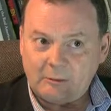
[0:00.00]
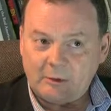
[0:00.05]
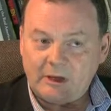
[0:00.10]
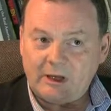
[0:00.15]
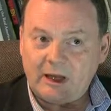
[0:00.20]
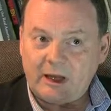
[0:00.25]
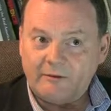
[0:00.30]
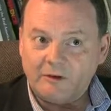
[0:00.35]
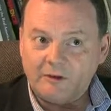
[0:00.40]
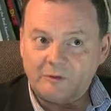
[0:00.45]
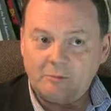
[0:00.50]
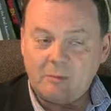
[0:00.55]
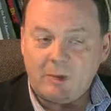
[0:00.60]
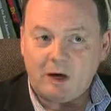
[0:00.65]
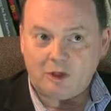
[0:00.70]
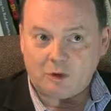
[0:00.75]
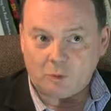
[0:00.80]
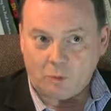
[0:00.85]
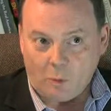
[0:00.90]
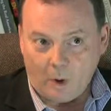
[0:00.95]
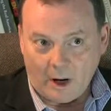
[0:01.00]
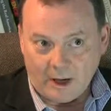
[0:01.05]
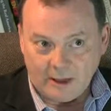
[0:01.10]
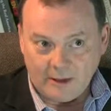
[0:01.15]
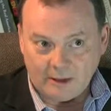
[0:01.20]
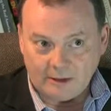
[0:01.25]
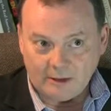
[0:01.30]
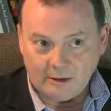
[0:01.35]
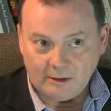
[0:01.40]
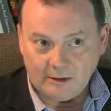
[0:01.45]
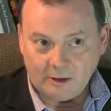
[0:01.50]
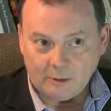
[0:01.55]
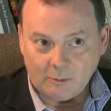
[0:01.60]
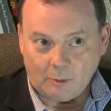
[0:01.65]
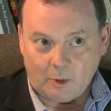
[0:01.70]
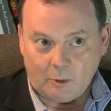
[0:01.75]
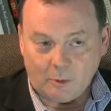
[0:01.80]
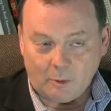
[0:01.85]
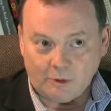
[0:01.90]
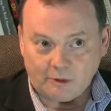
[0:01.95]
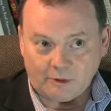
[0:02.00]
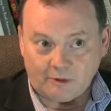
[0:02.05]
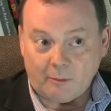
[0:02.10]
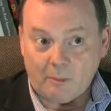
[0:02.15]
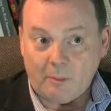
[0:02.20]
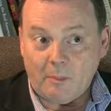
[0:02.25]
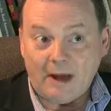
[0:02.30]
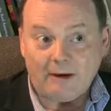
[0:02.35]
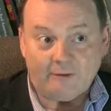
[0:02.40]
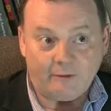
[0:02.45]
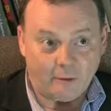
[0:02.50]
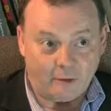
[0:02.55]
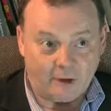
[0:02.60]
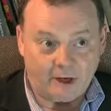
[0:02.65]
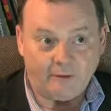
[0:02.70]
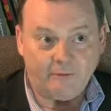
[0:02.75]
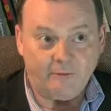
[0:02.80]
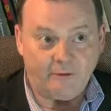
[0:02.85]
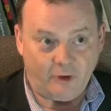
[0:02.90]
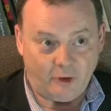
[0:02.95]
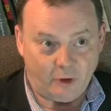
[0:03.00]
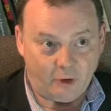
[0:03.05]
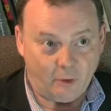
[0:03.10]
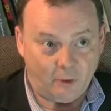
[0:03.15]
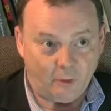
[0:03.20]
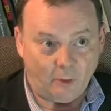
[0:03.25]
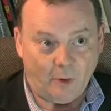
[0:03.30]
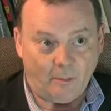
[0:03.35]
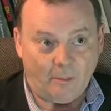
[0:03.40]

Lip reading: we gave as much weight to what was a maverick view